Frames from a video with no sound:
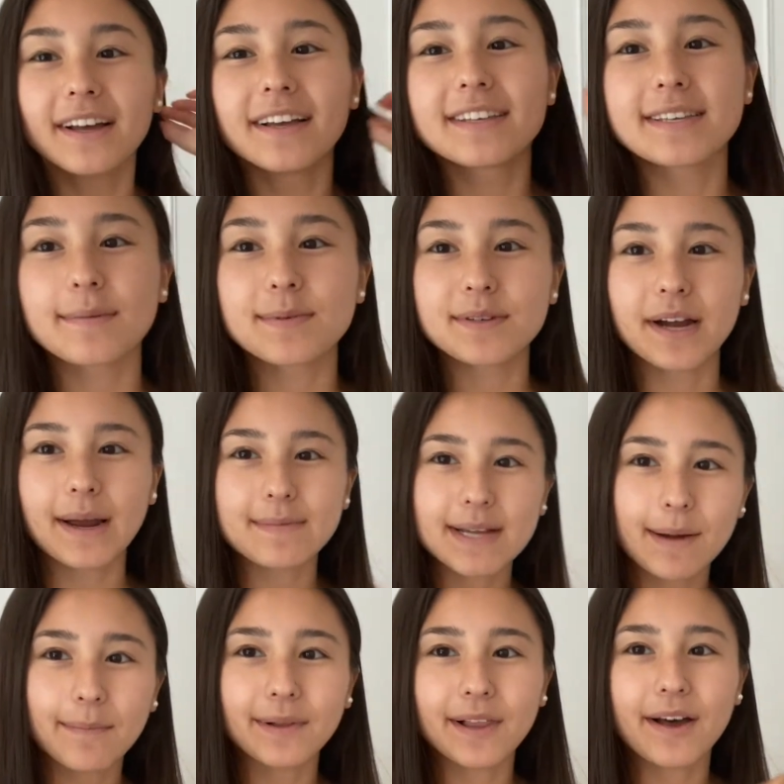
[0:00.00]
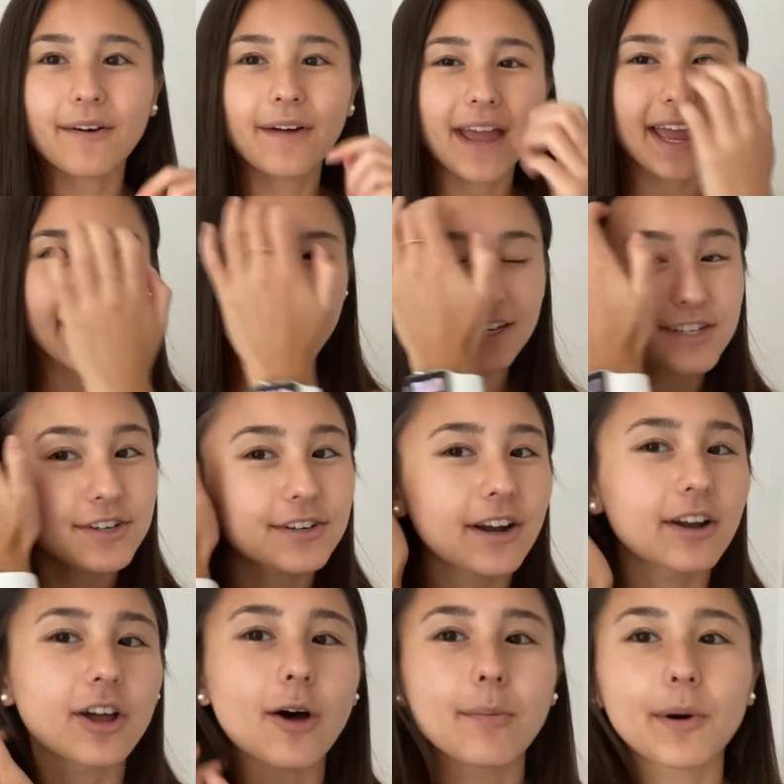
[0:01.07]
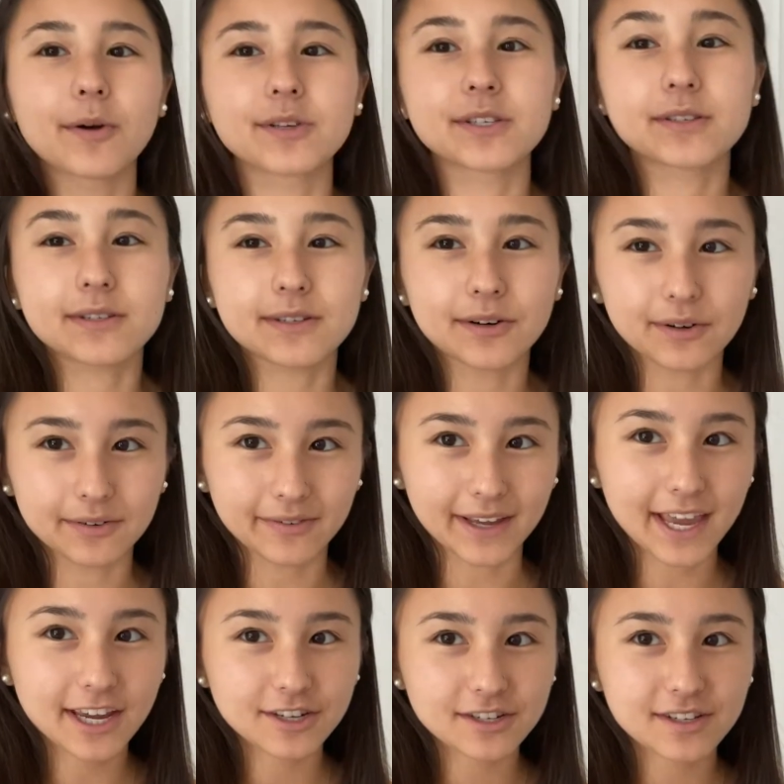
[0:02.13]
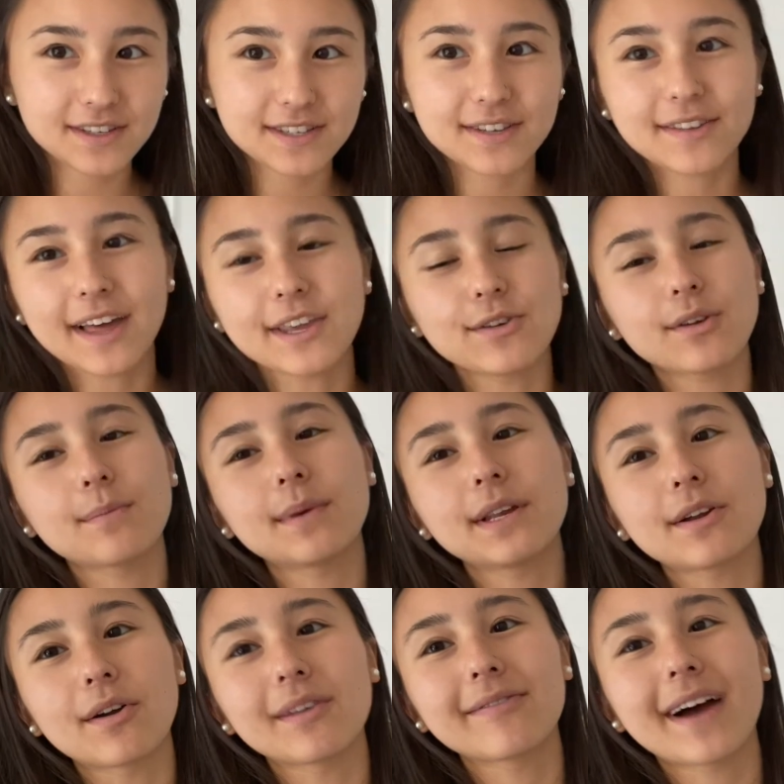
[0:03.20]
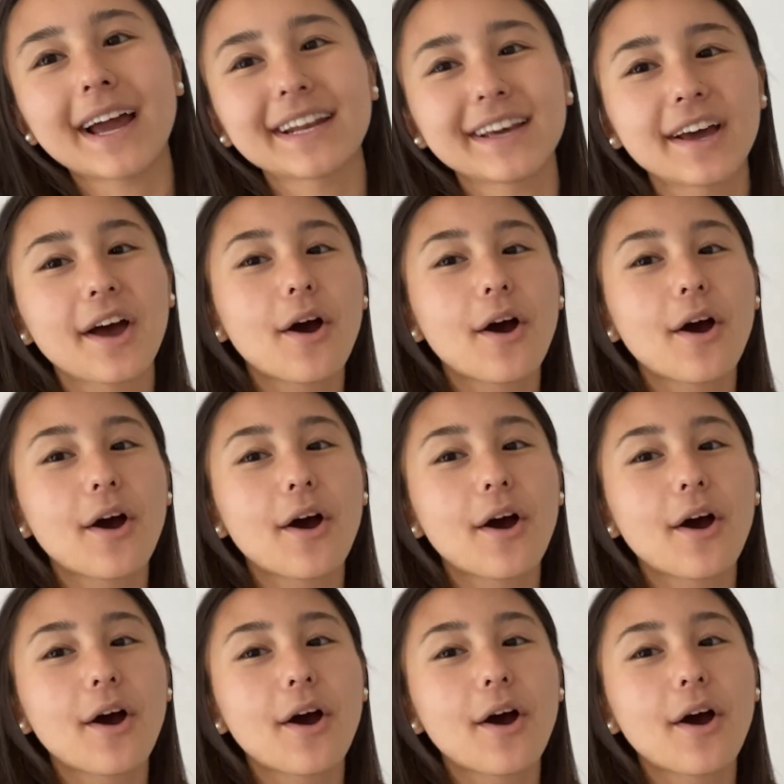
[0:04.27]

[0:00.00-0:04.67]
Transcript: subscribe down below and turn on all post notifications so that you can be notified